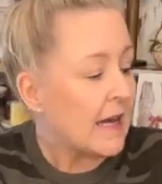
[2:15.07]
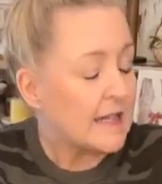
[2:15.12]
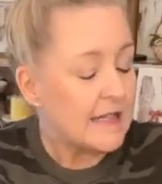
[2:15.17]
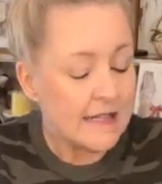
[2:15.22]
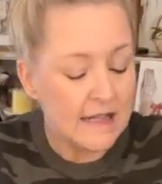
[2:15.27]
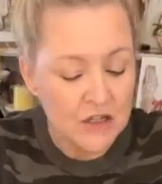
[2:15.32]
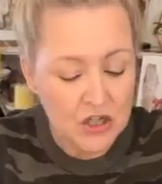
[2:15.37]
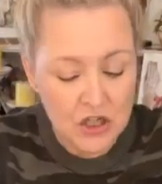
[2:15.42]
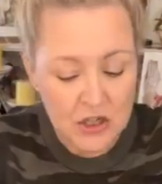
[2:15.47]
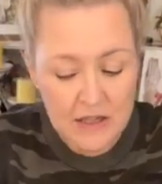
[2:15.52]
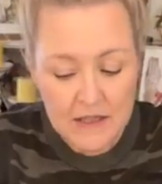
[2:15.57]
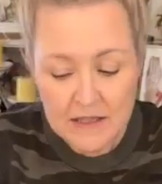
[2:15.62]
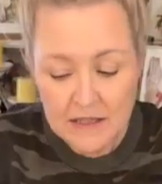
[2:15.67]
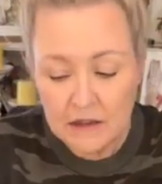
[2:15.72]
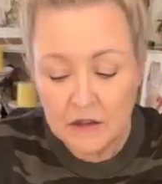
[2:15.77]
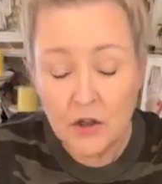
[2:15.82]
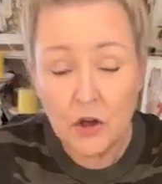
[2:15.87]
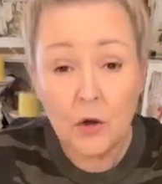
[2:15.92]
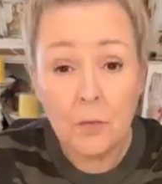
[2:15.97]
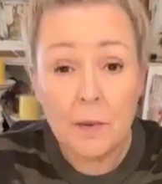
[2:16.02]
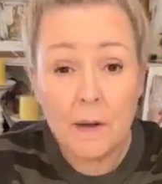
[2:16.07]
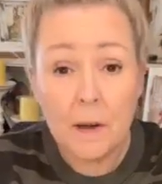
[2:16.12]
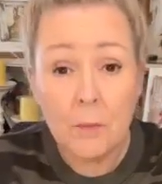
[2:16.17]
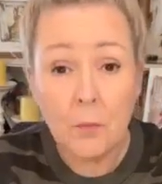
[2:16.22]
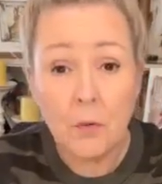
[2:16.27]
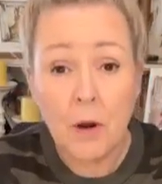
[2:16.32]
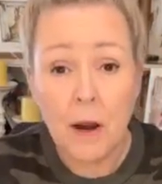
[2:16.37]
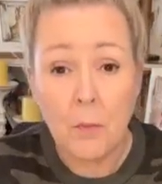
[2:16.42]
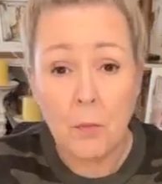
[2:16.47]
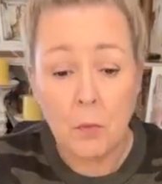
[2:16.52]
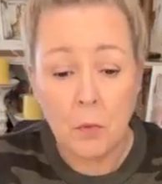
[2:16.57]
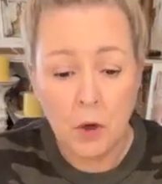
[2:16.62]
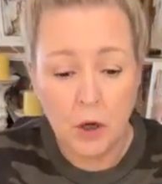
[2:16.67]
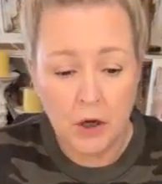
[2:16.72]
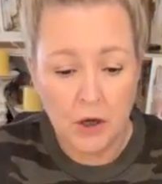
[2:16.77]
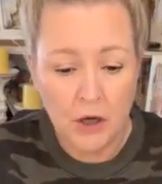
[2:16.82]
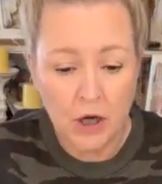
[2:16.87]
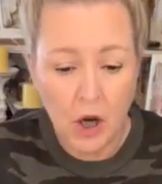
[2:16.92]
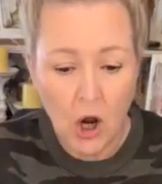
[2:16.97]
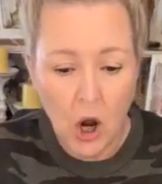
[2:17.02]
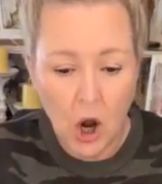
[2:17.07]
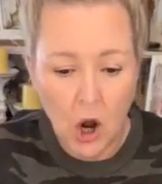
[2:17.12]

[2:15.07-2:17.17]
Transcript: I did just a little bit of prep work.